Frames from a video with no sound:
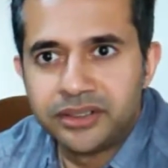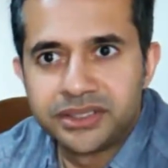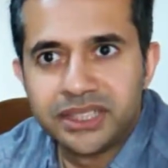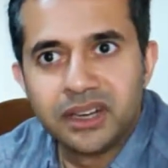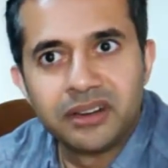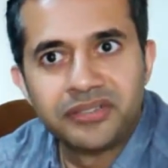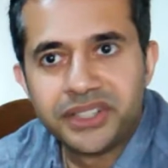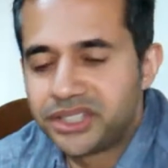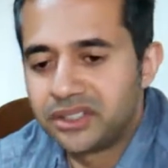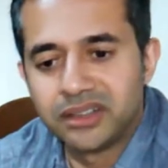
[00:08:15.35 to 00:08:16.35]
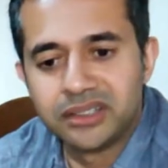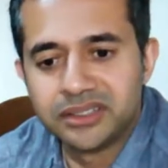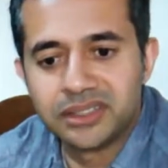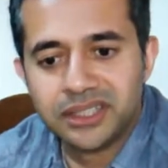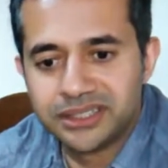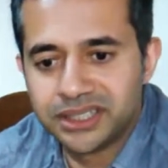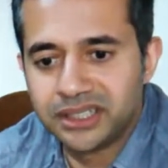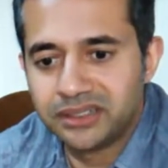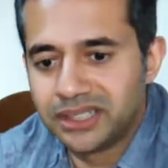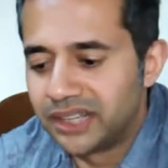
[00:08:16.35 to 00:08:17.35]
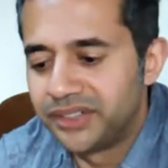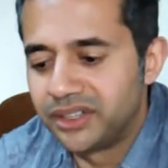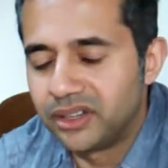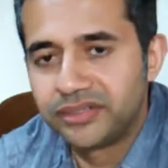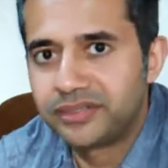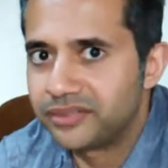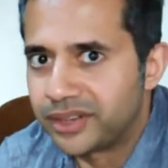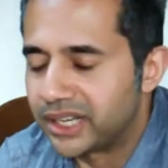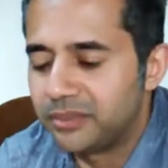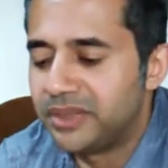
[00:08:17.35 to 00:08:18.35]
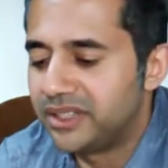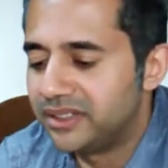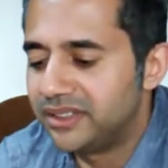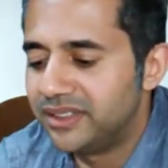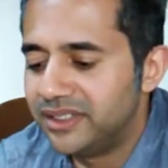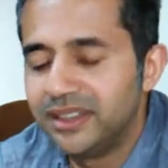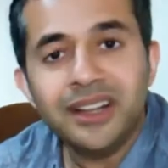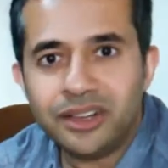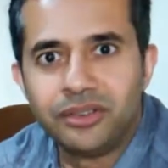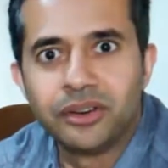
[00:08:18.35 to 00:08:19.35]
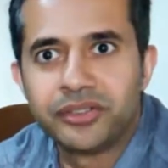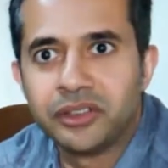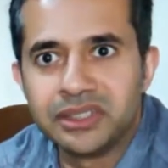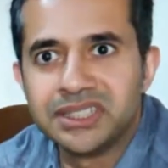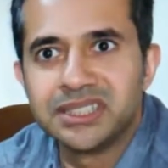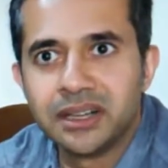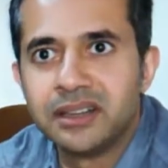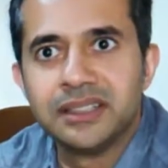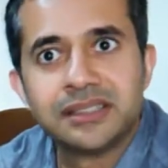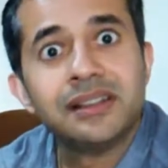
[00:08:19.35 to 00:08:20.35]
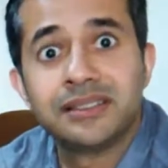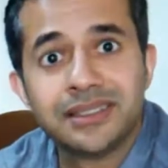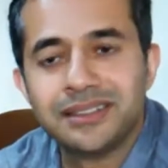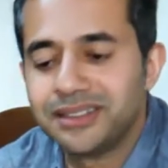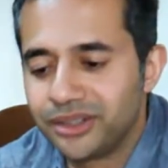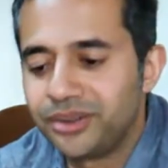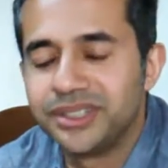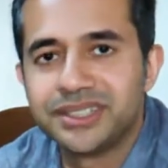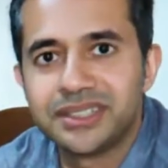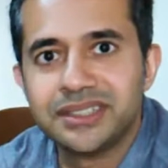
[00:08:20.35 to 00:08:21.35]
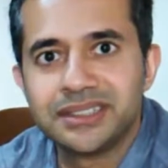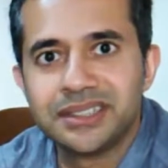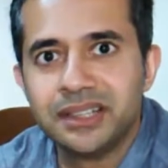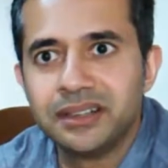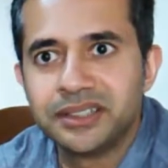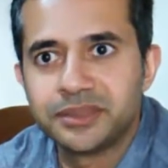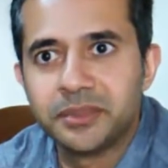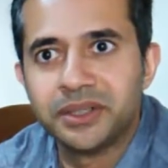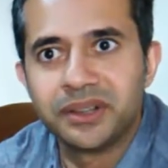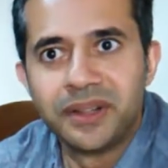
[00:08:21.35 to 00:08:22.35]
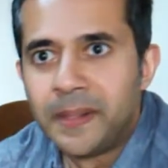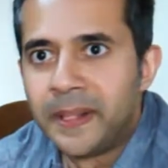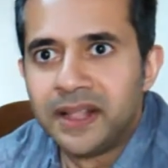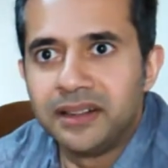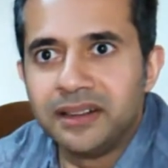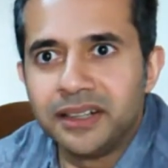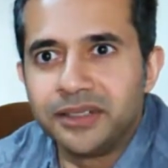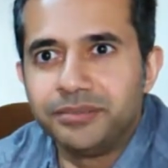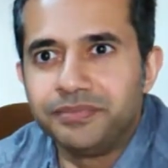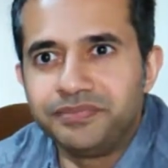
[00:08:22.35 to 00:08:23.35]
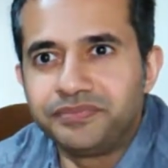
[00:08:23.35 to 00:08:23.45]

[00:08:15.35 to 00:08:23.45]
cigar aficionados like Zeno Davidoff recommended the Rafael González as a connoisseur cigar smoke. The